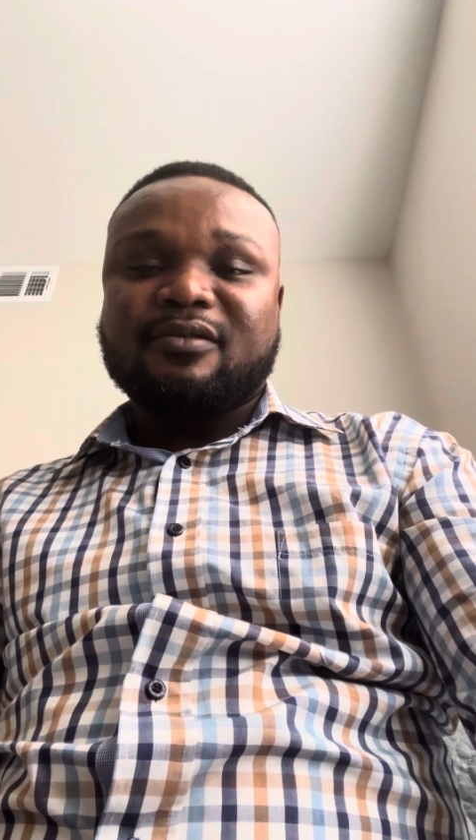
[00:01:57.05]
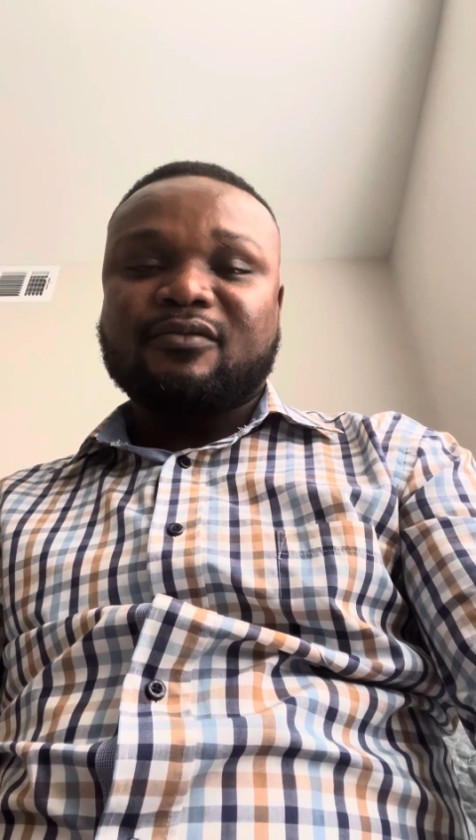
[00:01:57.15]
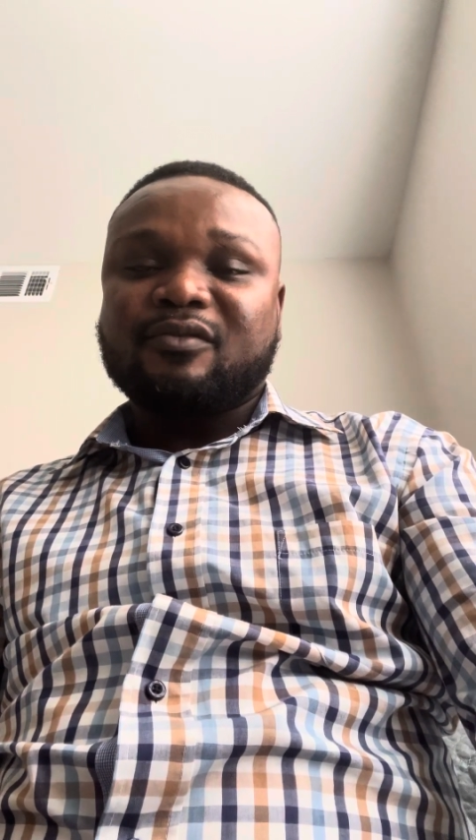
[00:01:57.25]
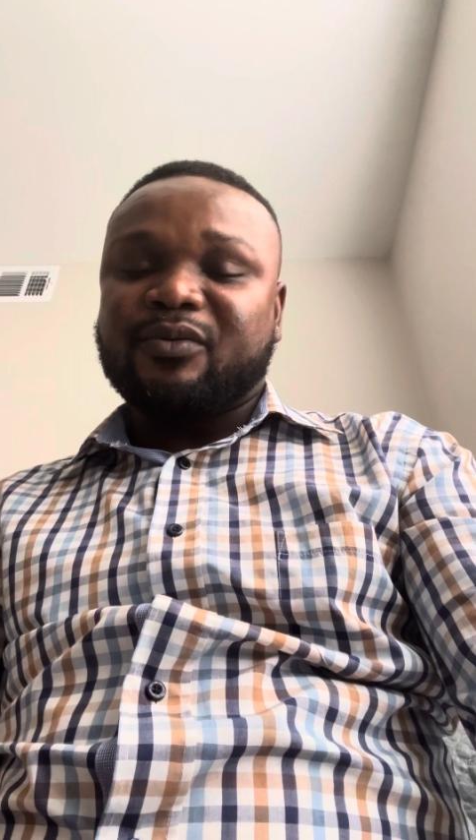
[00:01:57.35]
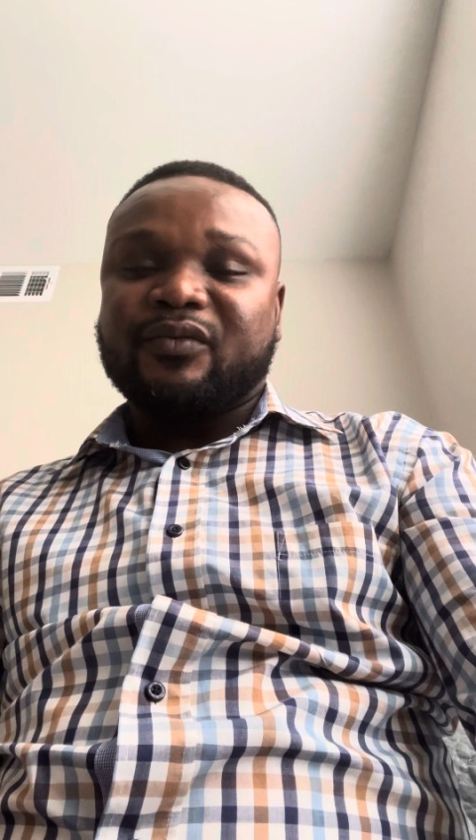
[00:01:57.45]

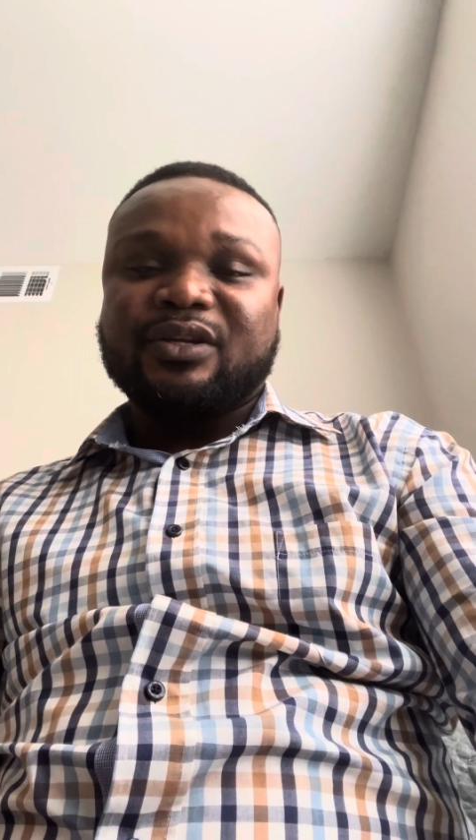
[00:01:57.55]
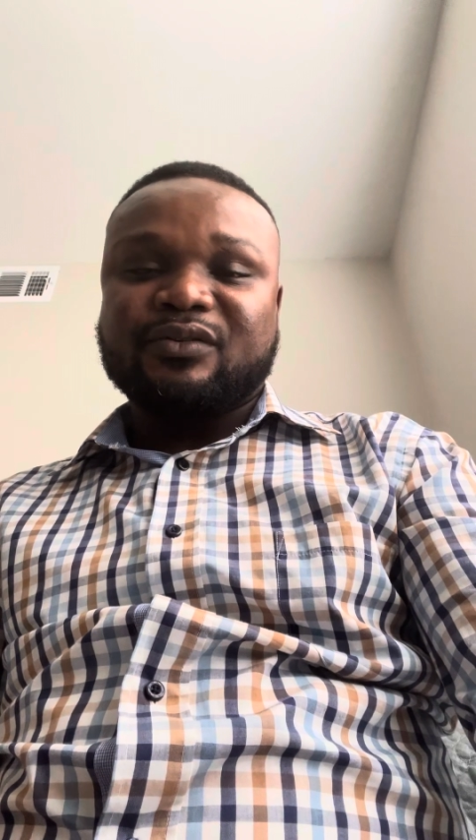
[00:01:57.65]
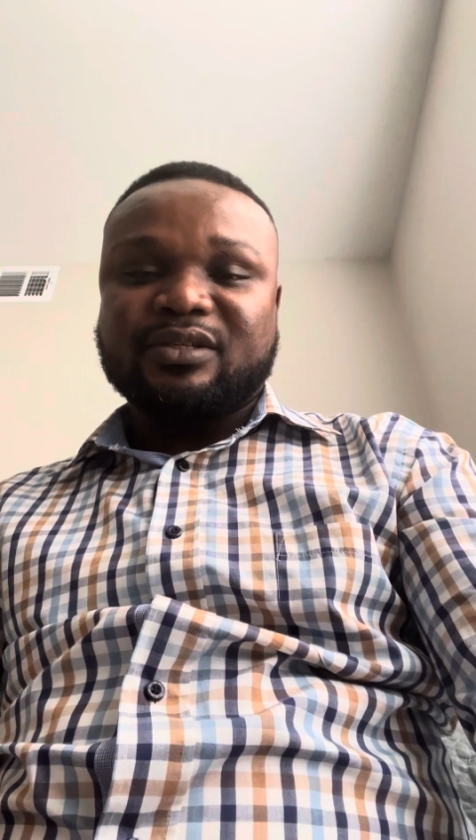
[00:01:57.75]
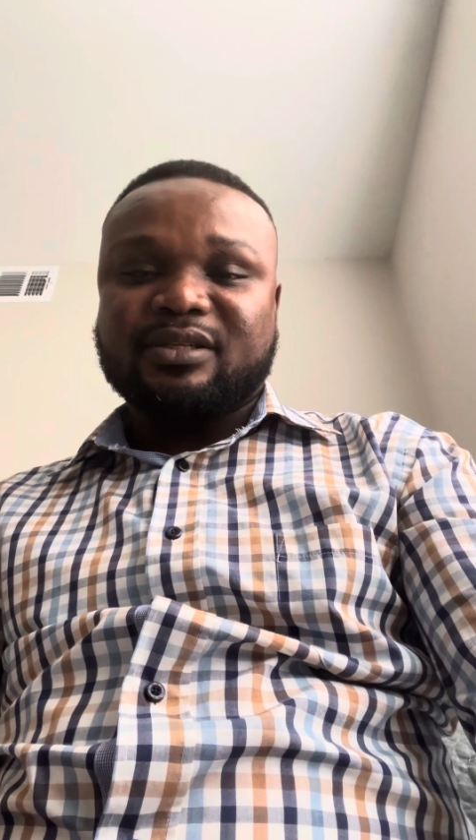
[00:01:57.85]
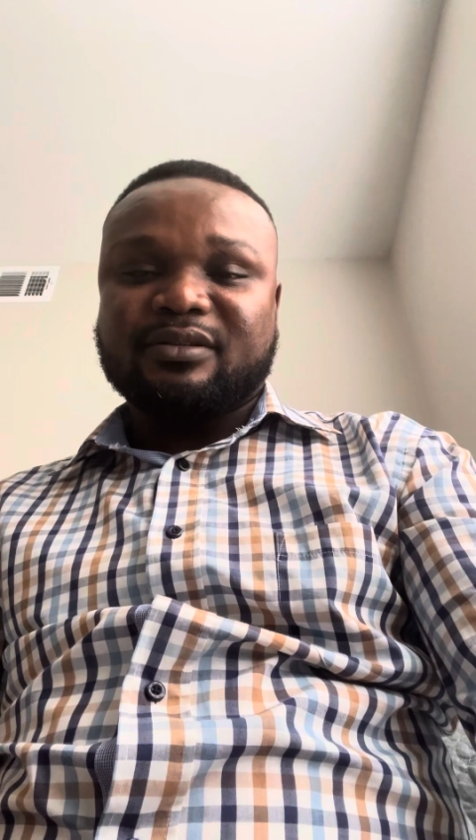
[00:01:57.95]
will be
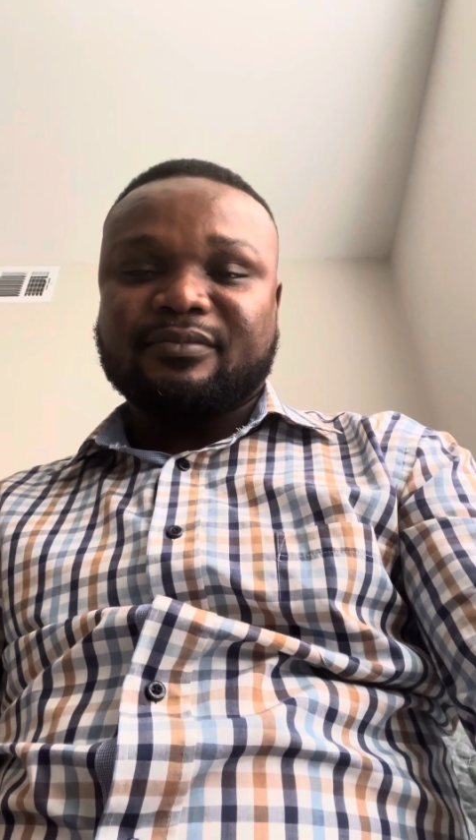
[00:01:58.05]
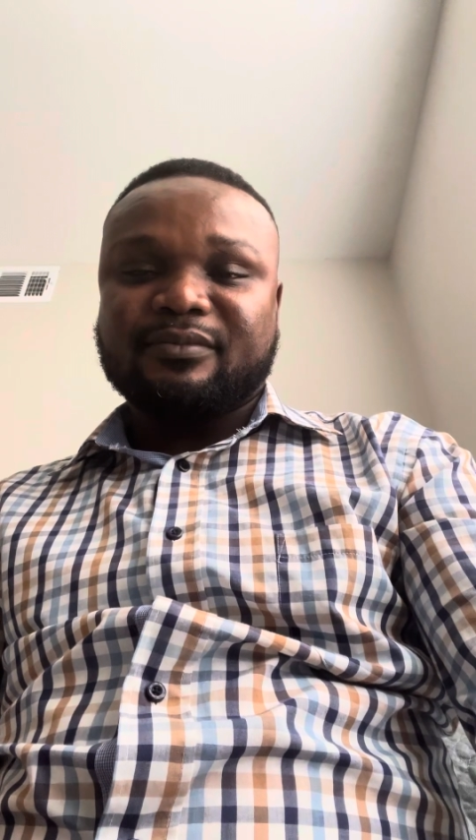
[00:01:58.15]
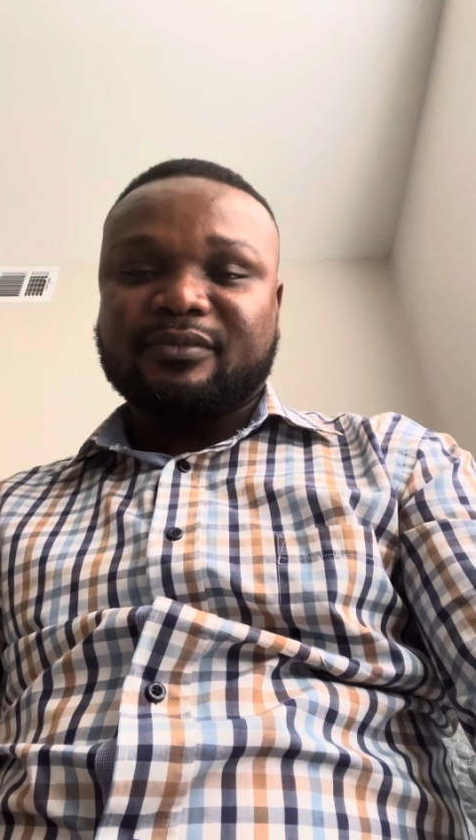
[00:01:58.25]
reducing